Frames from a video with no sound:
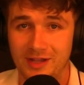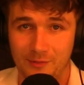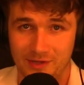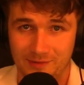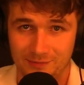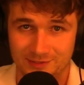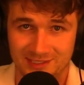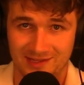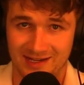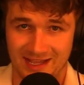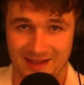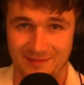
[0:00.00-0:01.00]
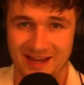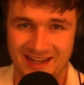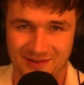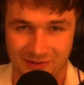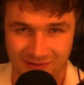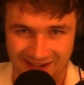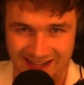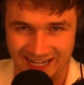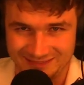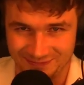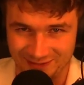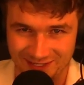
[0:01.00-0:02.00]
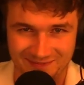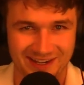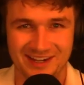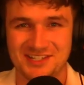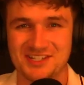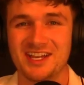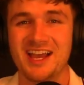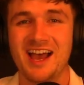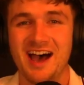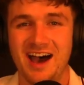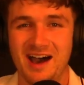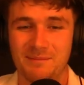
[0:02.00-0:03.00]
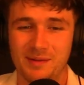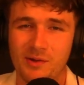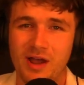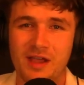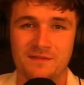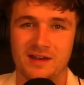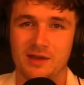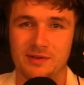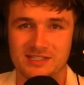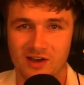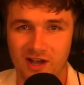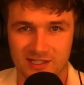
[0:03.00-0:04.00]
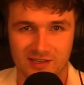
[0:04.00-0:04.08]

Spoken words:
I would never say that I am in any way an expert on marriage. But my wife and I, we talk a